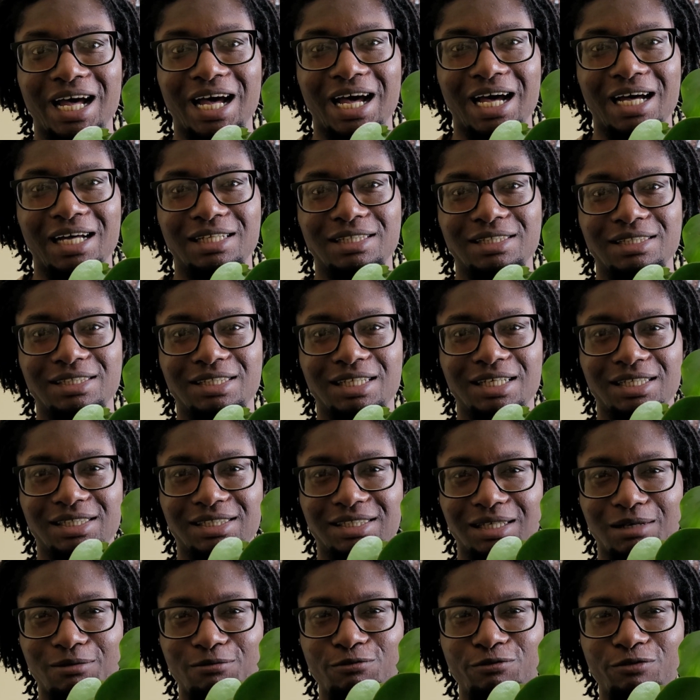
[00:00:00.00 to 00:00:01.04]
and there's
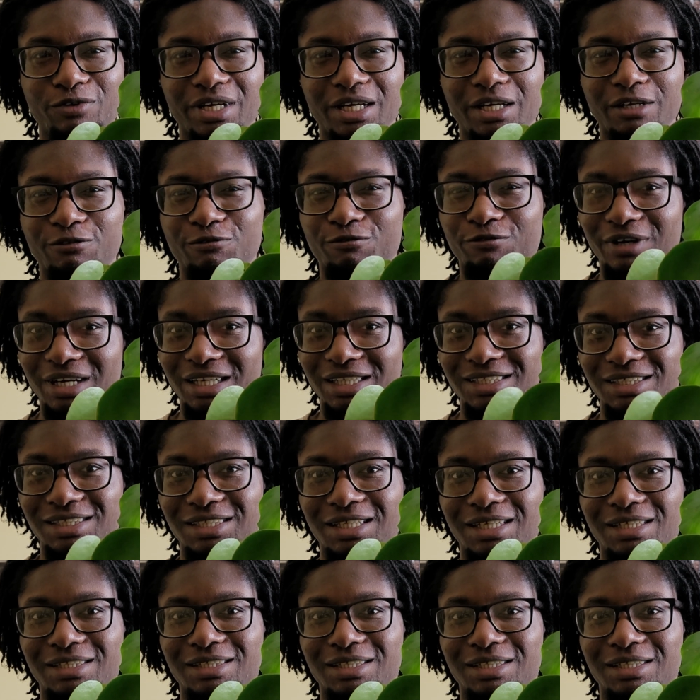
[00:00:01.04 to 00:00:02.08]
something
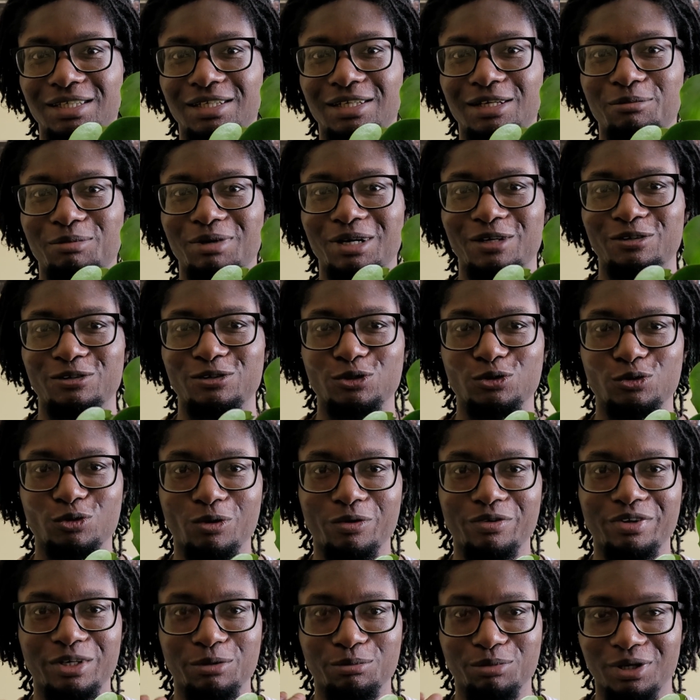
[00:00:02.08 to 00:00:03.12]
fascinating about
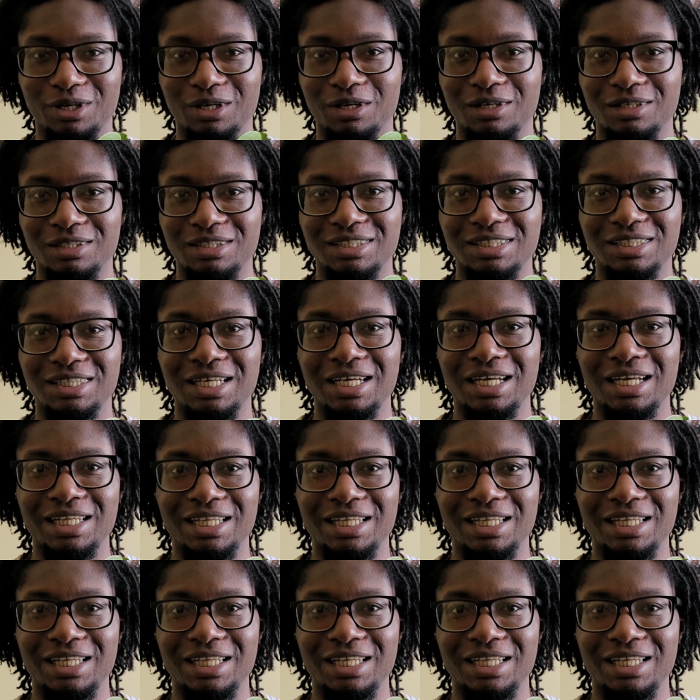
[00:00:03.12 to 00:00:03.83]
growing a plant